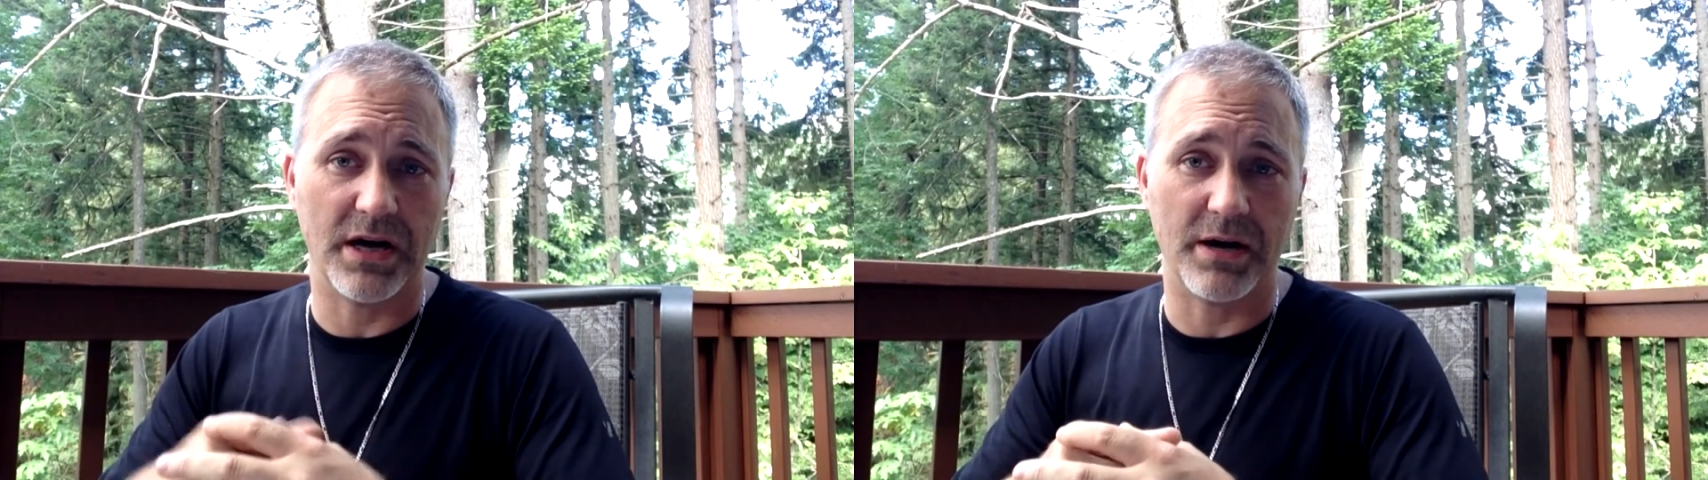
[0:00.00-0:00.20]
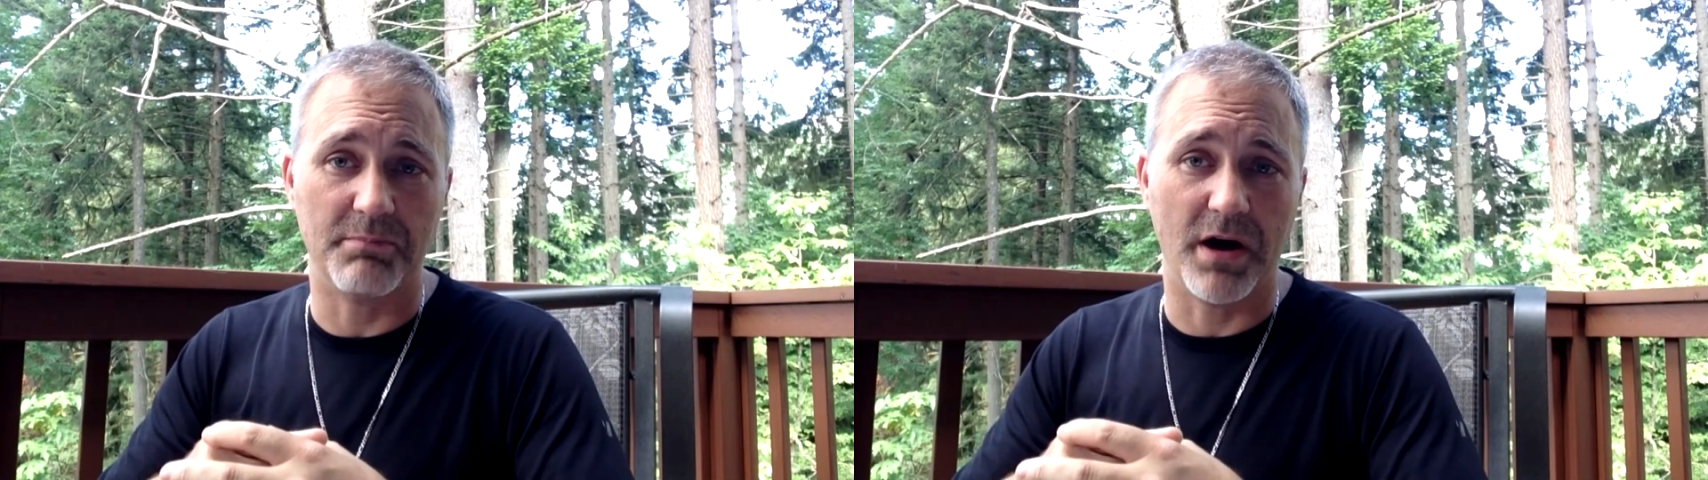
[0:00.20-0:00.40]

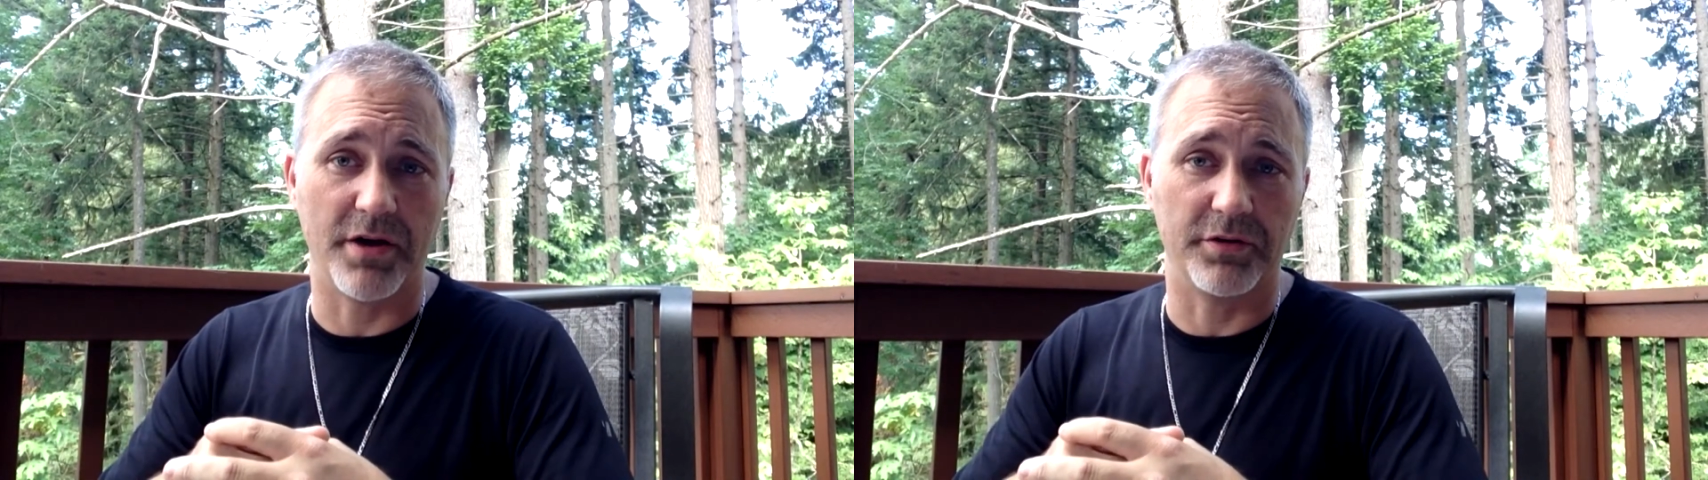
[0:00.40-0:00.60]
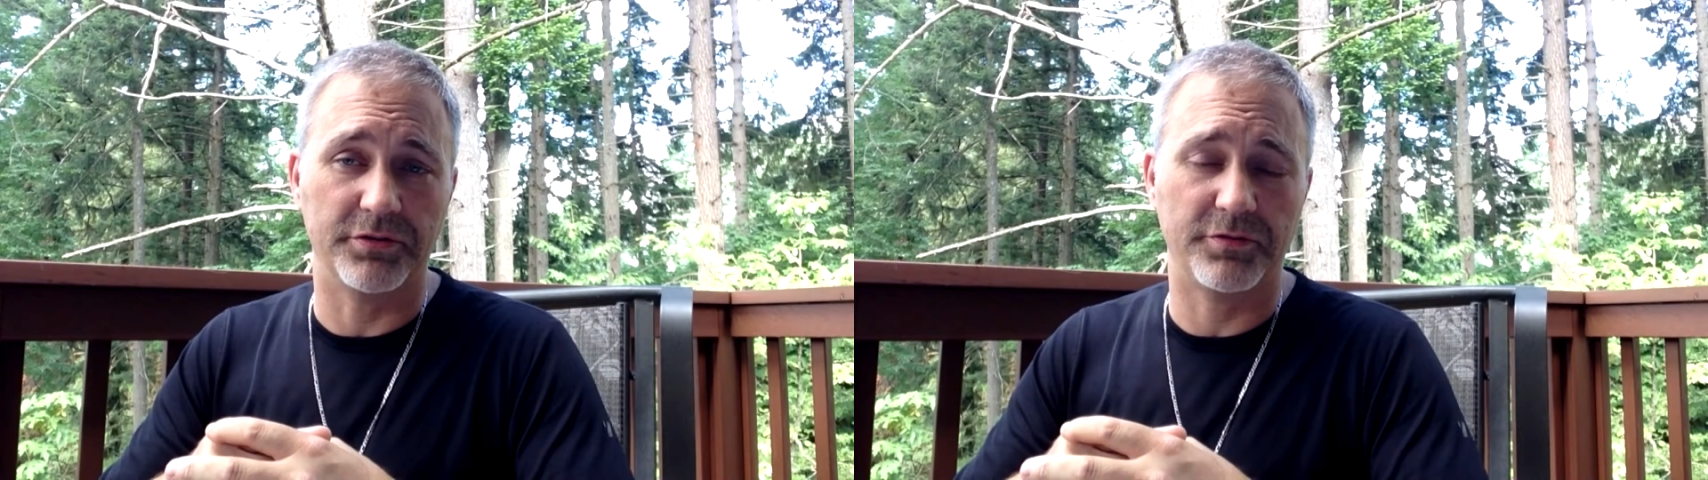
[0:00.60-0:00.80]

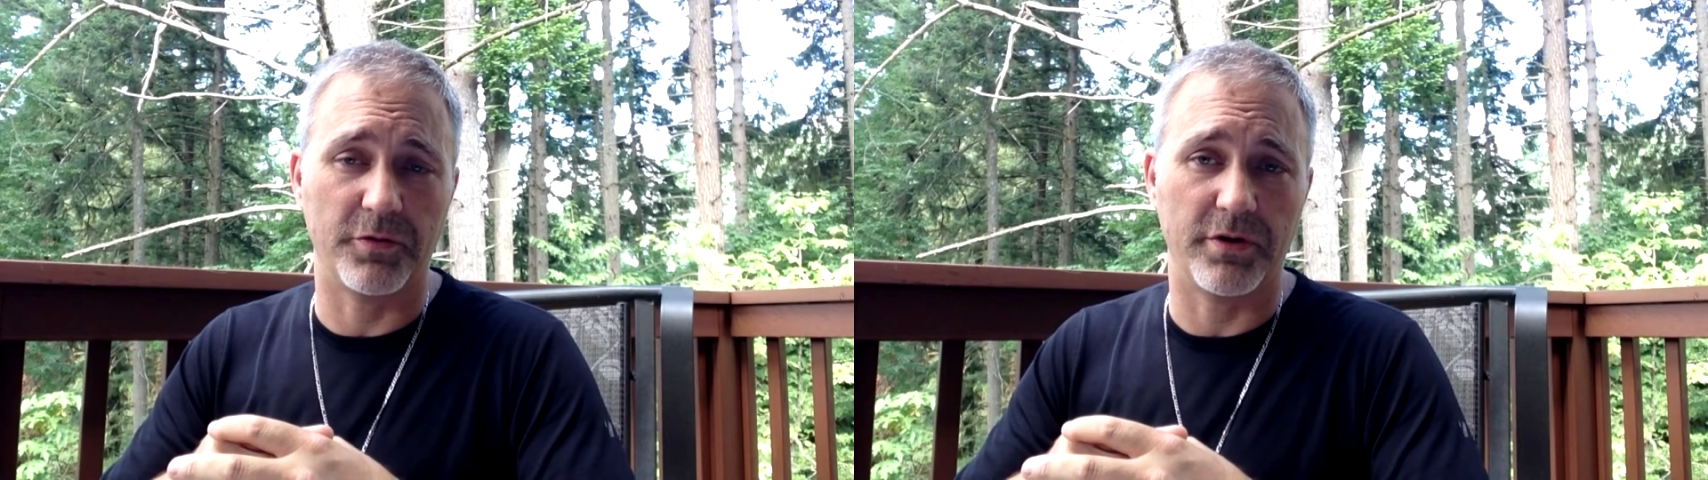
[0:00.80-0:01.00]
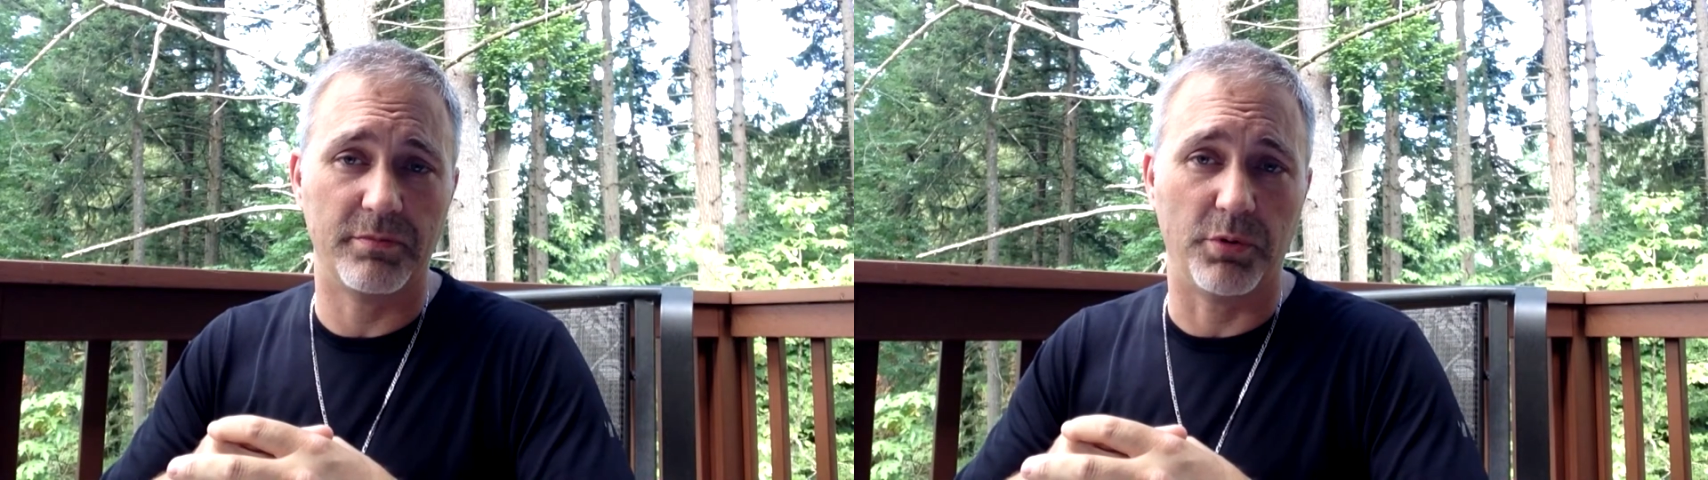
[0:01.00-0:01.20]
models
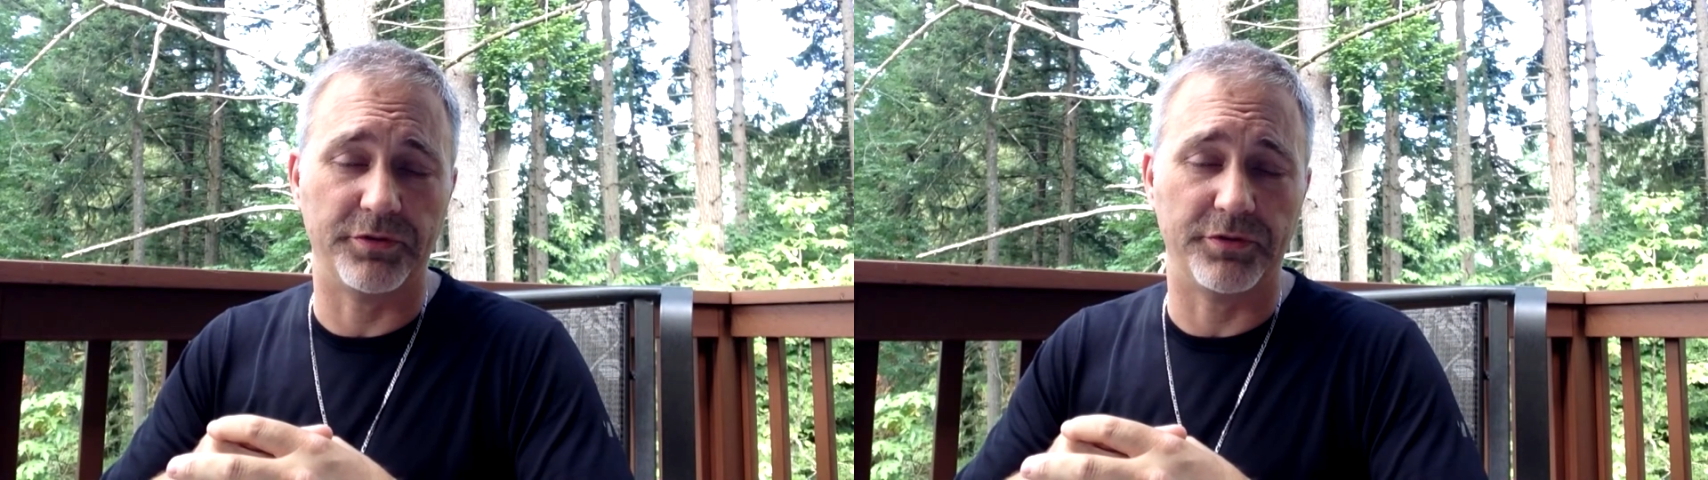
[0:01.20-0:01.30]
for both